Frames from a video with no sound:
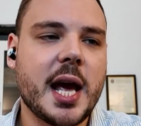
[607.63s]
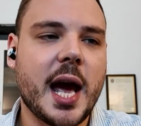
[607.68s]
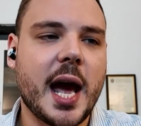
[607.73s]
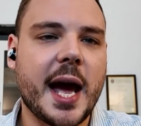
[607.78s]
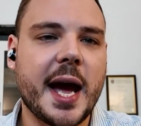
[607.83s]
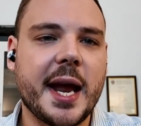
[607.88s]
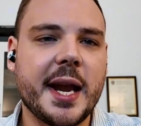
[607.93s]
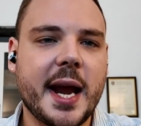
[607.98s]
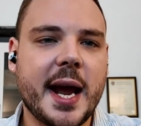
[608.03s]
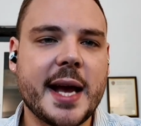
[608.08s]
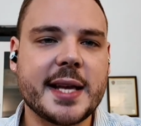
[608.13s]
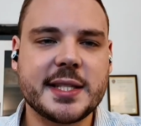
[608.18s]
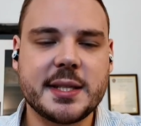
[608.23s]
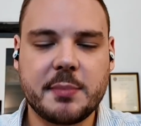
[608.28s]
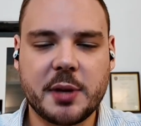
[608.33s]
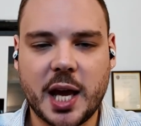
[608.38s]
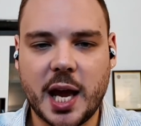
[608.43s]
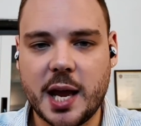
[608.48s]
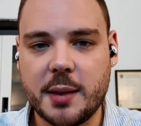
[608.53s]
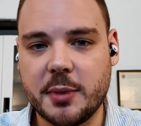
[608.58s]
And as it
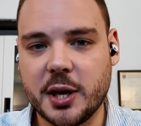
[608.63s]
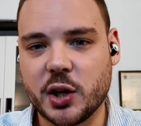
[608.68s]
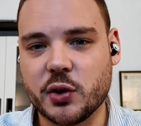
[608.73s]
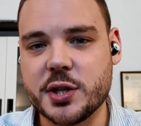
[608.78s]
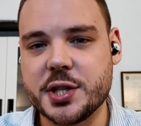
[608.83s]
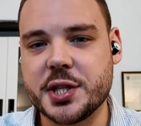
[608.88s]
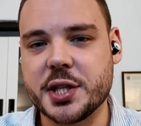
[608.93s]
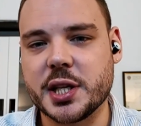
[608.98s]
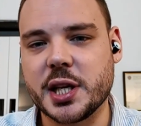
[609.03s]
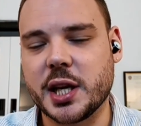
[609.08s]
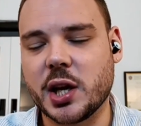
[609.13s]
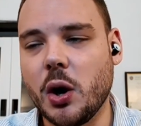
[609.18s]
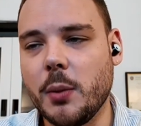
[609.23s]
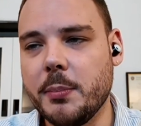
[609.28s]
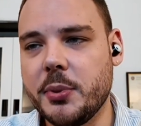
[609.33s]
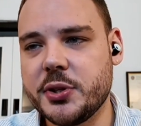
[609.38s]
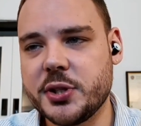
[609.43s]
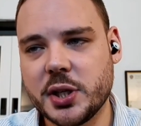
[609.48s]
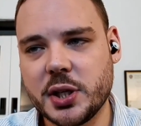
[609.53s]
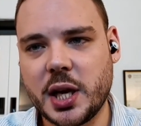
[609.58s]
became increasingly
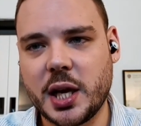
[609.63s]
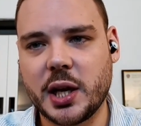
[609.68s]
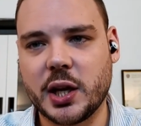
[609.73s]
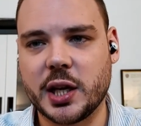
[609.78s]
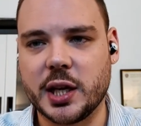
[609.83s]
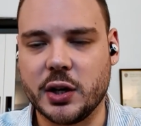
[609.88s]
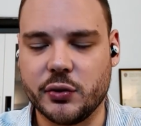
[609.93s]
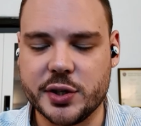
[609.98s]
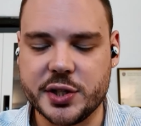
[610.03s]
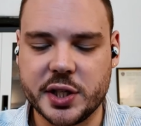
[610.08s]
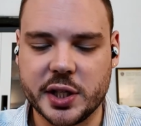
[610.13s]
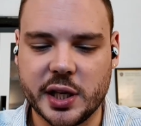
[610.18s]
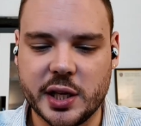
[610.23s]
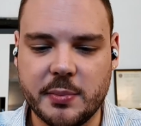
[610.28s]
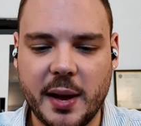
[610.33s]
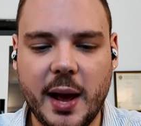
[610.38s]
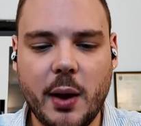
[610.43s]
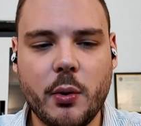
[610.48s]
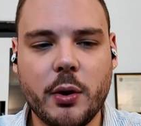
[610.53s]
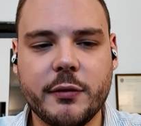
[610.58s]
competent, increasingly
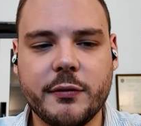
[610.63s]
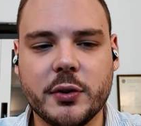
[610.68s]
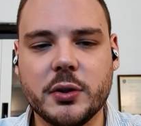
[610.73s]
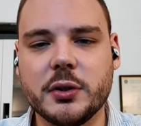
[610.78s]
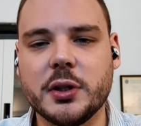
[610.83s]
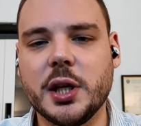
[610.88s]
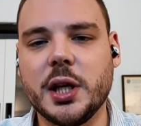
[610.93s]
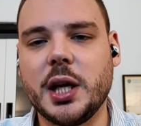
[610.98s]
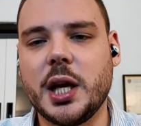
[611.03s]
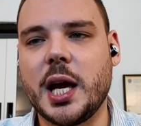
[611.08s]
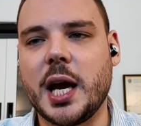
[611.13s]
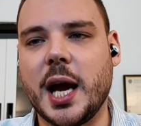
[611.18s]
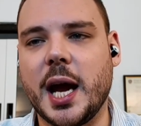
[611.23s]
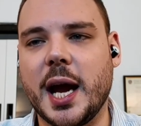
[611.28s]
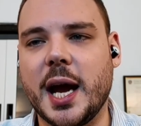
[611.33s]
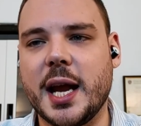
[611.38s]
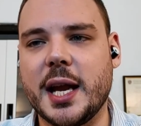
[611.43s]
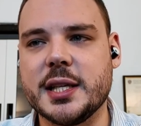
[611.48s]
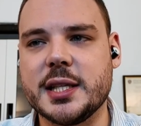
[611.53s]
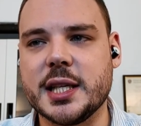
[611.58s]
powerful,
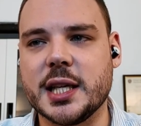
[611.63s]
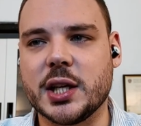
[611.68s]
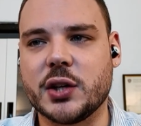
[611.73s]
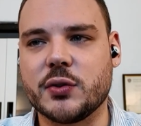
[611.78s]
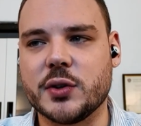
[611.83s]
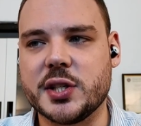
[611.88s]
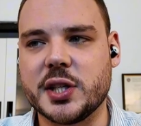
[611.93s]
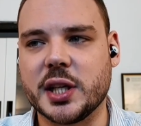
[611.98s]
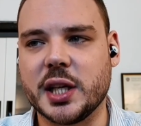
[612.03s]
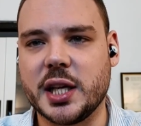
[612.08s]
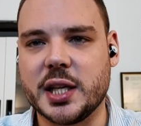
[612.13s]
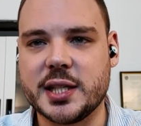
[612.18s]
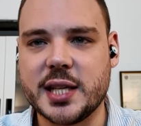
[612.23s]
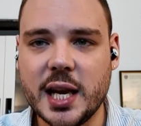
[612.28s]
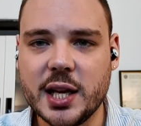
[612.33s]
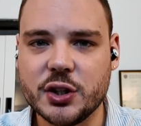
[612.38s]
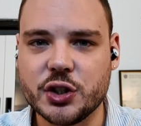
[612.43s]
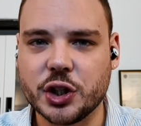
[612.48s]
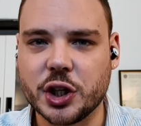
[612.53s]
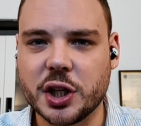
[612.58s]
and increasingly
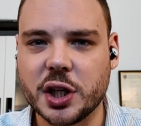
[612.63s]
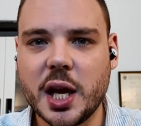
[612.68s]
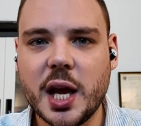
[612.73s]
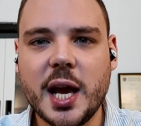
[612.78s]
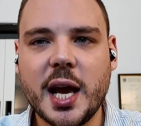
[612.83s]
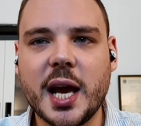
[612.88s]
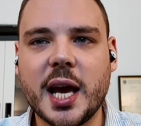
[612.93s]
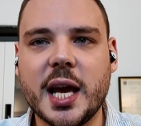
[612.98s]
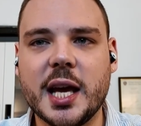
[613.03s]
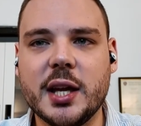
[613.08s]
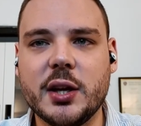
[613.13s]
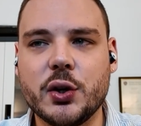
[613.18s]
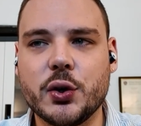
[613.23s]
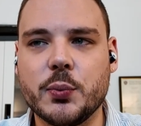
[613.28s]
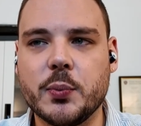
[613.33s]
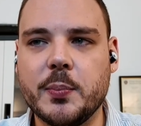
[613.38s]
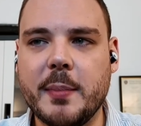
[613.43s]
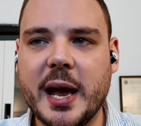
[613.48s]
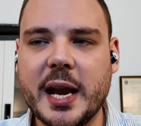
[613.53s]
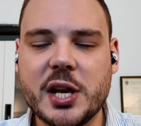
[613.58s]
intelligent, it
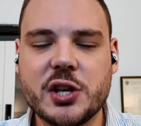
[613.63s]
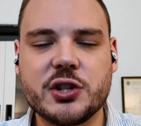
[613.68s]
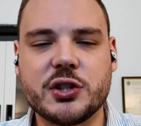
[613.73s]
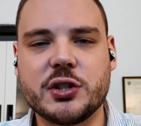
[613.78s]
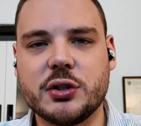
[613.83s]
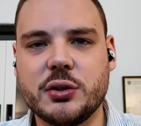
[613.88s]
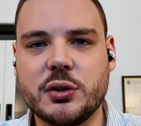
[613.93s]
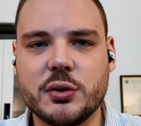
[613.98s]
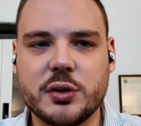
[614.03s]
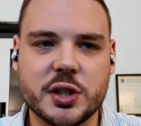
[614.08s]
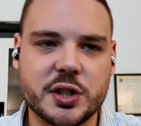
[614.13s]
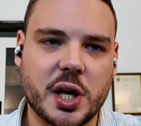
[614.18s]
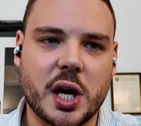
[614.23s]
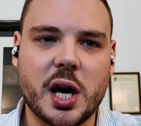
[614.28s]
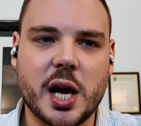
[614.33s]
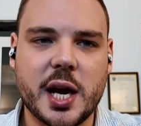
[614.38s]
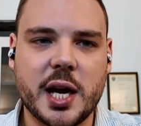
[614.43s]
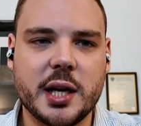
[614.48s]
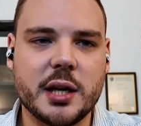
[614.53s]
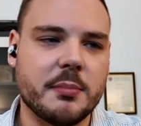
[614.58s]
managed to
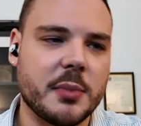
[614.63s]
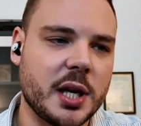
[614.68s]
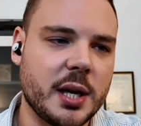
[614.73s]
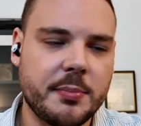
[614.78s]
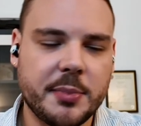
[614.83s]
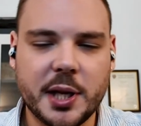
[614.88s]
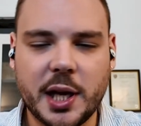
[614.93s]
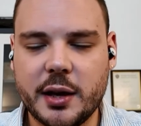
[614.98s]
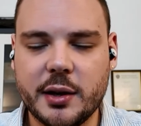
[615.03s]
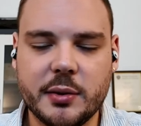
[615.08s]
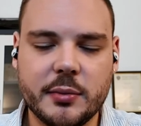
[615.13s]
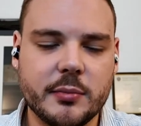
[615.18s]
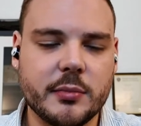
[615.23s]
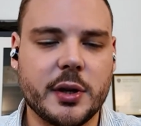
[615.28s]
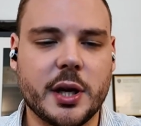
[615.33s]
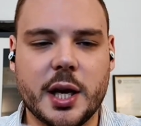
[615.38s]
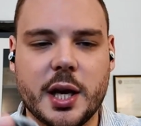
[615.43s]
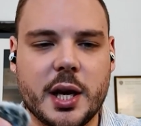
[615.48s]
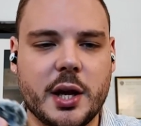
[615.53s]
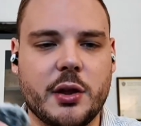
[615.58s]
design and manipulate
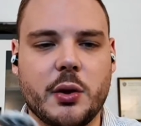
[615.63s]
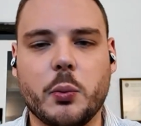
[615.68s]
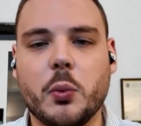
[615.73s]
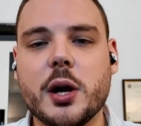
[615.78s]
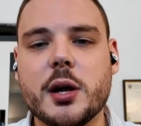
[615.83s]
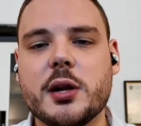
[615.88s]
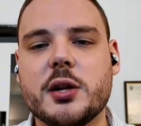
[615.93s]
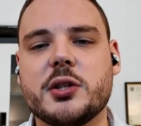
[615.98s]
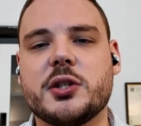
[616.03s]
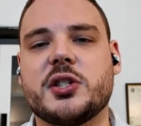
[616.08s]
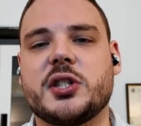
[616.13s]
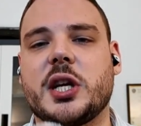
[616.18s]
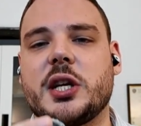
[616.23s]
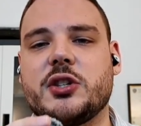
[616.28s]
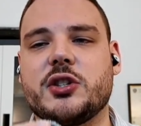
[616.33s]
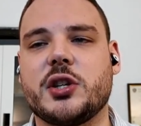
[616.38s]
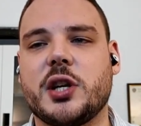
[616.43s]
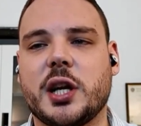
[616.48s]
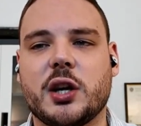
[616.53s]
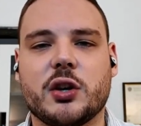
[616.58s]
the world such
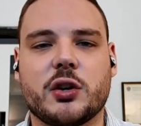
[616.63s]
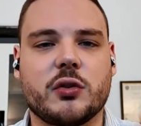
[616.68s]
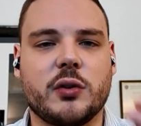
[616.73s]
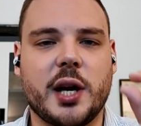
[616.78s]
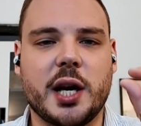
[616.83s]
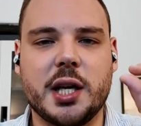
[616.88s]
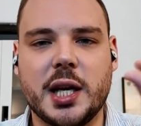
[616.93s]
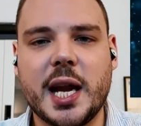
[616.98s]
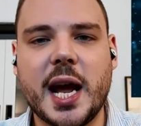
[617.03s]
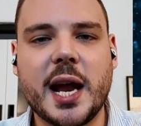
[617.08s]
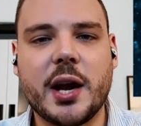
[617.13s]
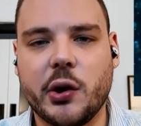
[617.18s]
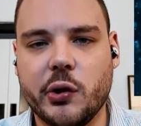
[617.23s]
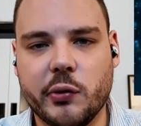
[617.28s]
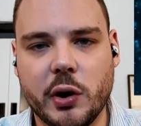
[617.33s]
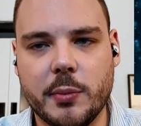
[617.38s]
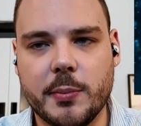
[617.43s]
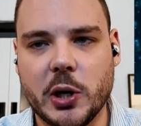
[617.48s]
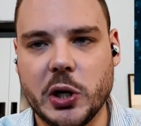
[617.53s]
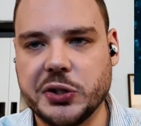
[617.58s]
that it could create
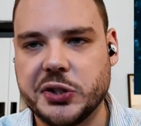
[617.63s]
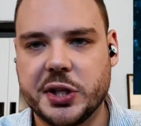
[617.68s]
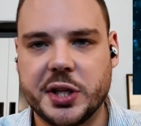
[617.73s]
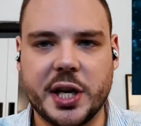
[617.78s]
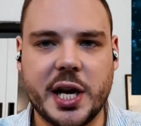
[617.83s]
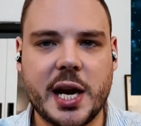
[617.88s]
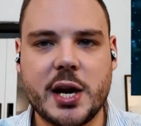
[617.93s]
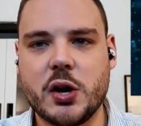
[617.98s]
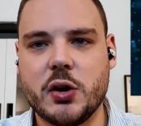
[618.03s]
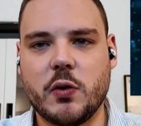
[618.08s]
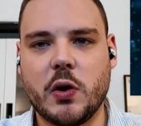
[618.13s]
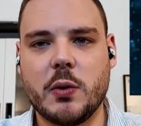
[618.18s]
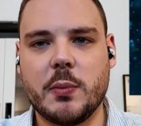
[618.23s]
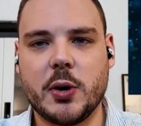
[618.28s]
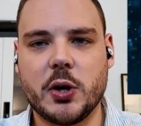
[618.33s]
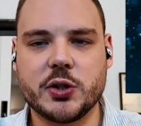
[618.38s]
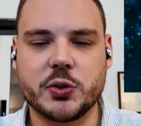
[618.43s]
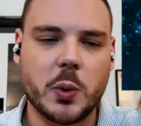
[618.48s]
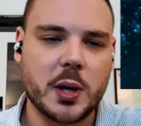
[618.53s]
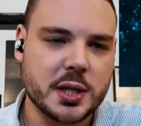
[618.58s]
nanorobots. And the
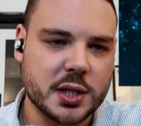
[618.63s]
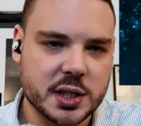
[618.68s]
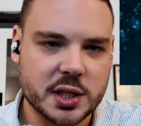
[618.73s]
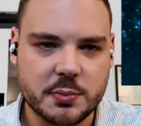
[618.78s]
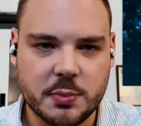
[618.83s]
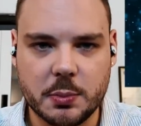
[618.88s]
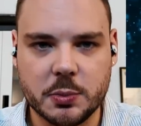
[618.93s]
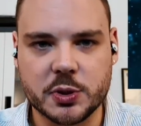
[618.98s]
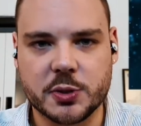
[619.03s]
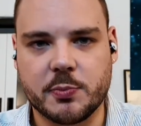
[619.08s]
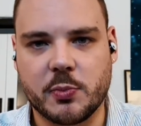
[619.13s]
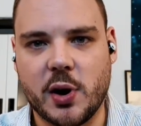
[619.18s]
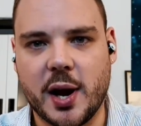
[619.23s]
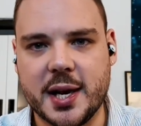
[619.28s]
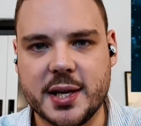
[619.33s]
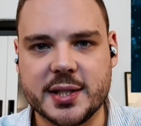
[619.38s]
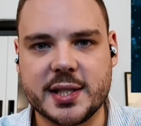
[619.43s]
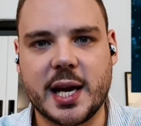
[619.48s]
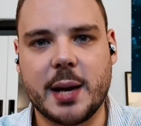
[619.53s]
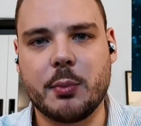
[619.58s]
nanorobots went into people's
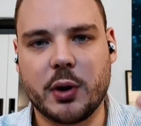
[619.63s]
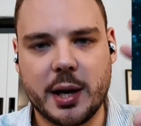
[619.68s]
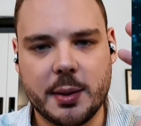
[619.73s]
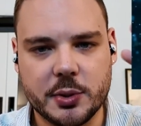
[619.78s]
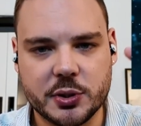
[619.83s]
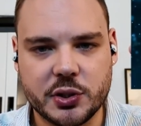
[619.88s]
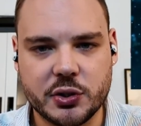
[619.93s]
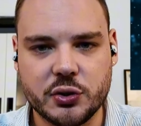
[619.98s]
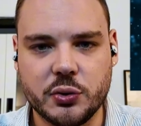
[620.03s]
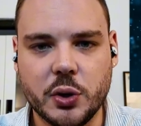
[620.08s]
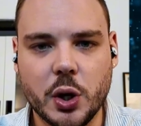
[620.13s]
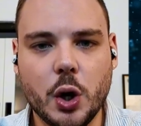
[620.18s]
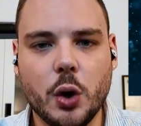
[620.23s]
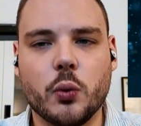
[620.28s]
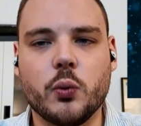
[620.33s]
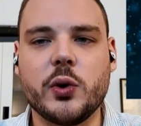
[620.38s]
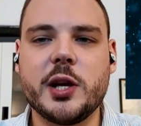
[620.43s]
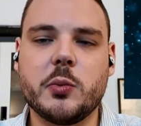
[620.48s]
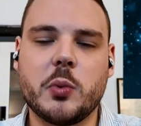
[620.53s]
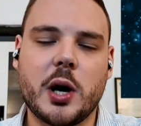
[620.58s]
brains and were able to
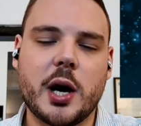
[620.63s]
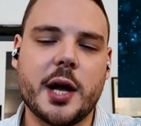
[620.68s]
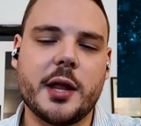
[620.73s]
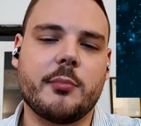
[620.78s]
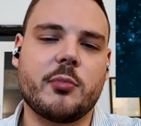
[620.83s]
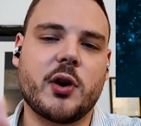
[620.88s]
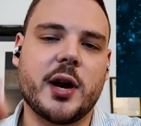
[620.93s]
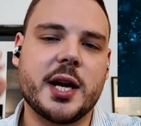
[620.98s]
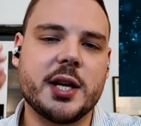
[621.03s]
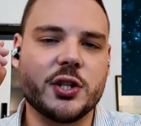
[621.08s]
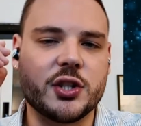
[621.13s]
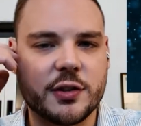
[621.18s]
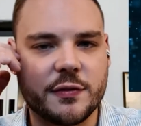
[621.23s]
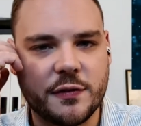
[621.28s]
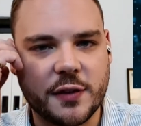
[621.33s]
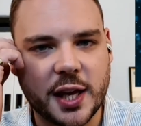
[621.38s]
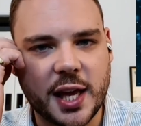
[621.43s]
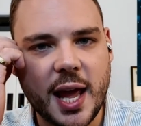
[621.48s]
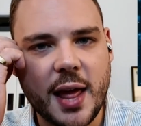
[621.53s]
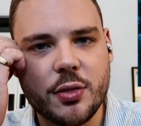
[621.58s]
rewire the brains to
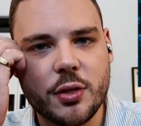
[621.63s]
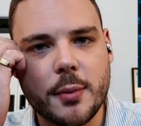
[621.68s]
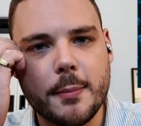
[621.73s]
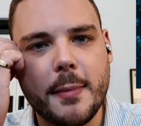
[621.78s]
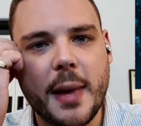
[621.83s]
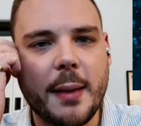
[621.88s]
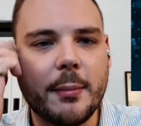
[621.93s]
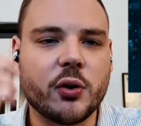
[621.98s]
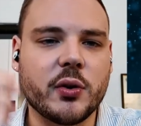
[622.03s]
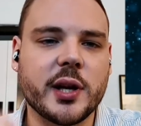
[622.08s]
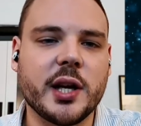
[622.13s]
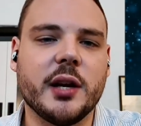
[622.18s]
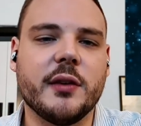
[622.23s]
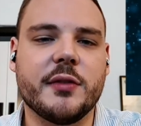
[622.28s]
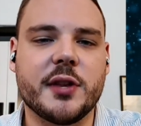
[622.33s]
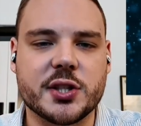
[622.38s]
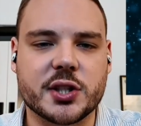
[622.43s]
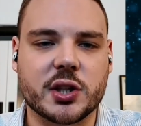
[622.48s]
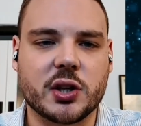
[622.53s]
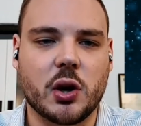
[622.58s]
forget the memory of
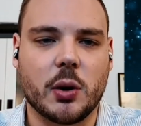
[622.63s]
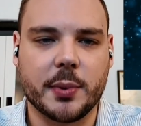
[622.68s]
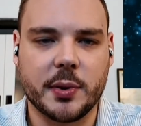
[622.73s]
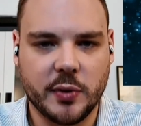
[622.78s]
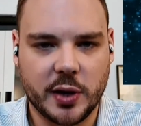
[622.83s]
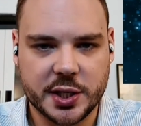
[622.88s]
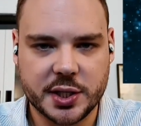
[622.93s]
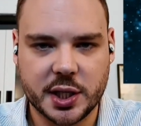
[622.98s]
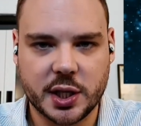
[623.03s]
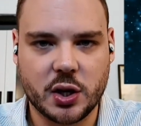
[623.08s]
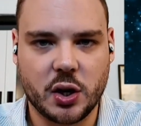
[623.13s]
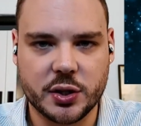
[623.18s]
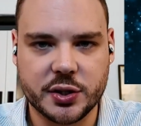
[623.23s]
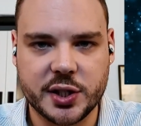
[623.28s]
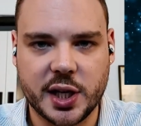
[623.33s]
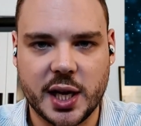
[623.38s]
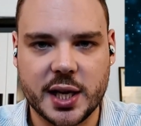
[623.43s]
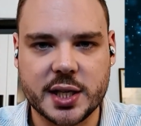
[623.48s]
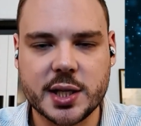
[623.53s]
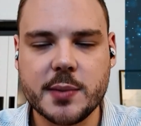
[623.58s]
this copyrighted
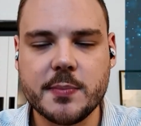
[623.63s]
content.